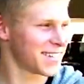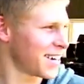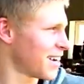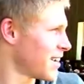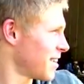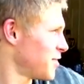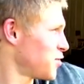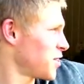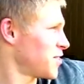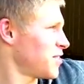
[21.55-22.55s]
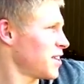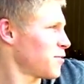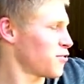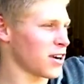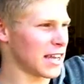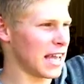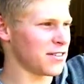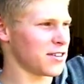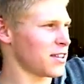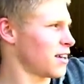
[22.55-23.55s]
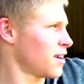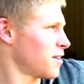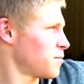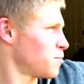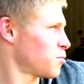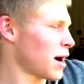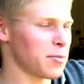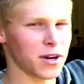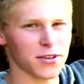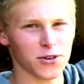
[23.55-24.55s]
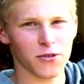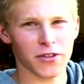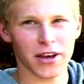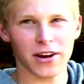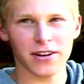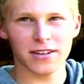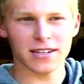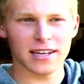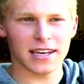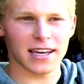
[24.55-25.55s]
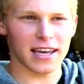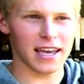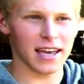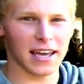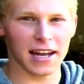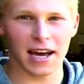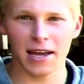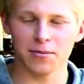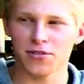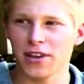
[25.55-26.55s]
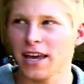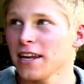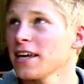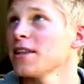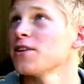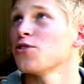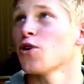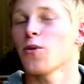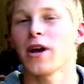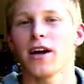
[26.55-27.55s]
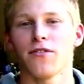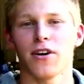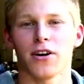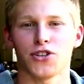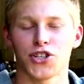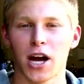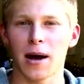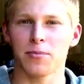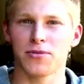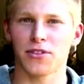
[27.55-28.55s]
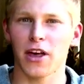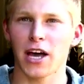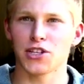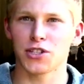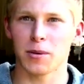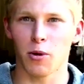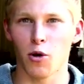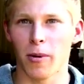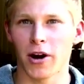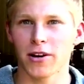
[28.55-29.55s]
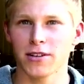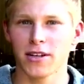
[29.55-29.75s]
Uh, as you can see, the front gate to the property is over there. And I am standing in the doorway of our shop slash the pole barn.